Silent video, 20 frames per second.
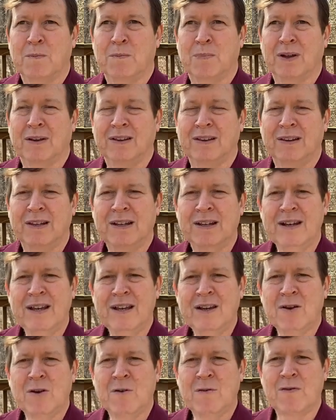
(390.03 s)
but
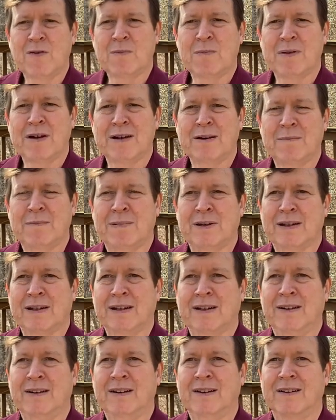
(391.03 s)
leaning over my
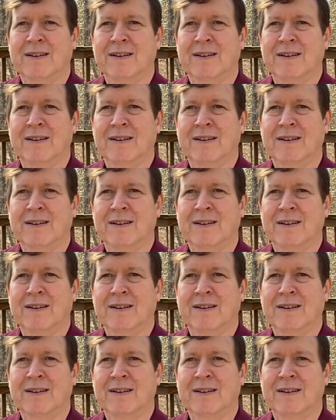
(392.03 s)
bed